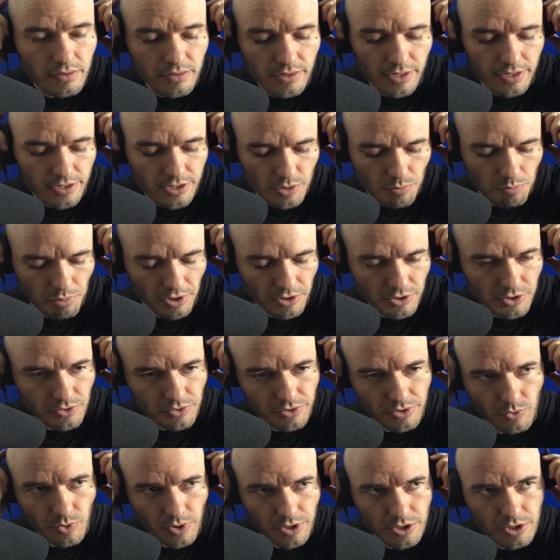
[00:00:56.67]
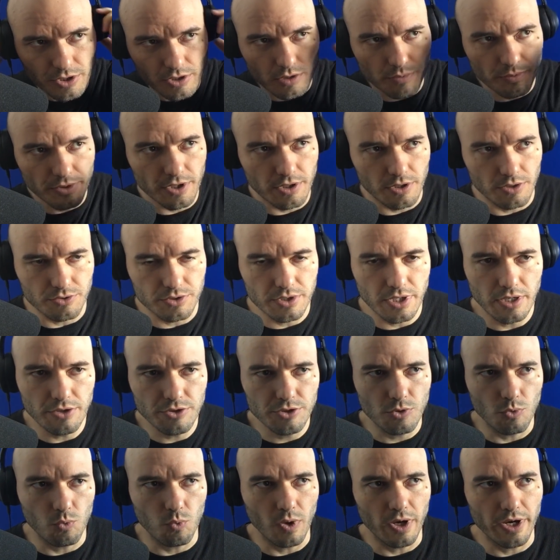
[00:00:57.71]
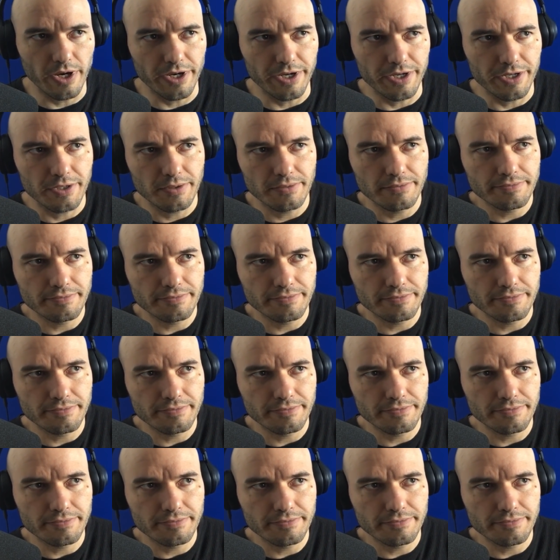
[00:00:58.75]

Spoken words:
is a puzzling question to me, and I'll tell you why.